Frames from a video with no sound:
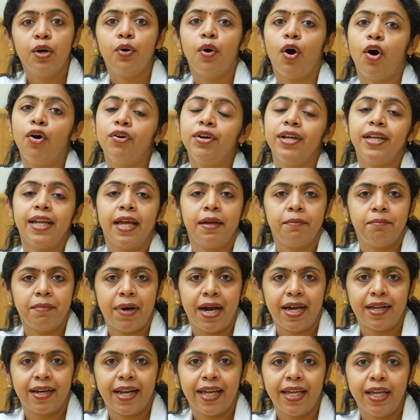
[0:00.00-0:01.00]
or an
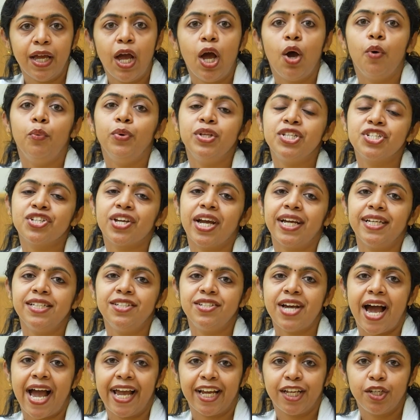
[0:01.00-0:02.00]
MRI which can
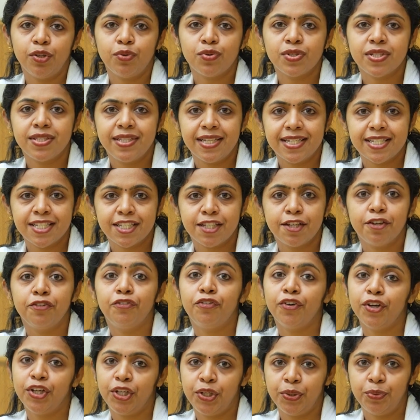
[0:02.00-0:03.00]
diagnose this
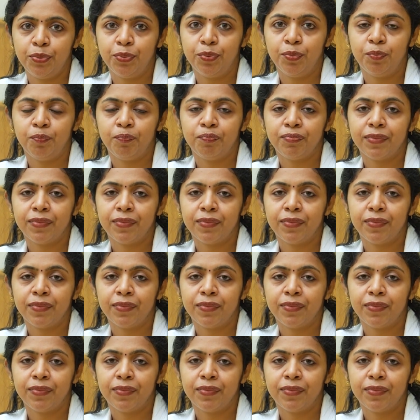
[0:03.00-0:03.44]
for you.